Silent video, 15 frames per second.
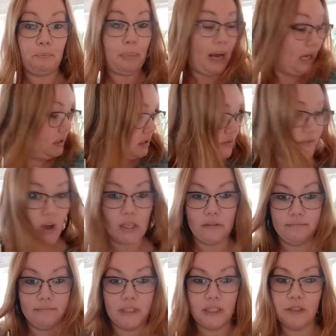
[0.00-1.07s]
pattern's
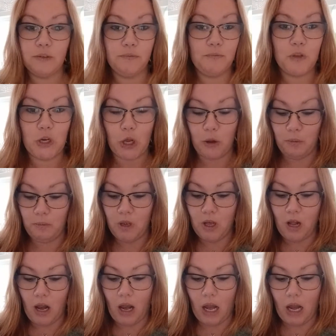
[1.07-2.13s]
fine. You know,
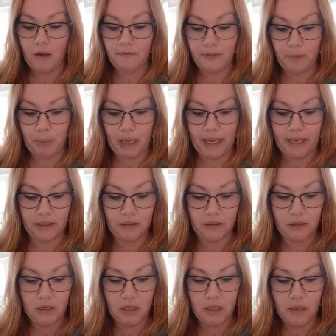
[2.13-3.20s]
love the
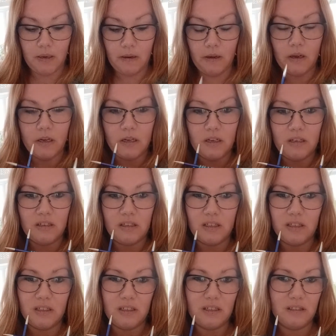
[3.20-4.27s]
pattern.
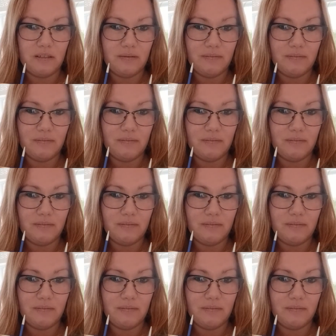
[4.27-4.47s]
I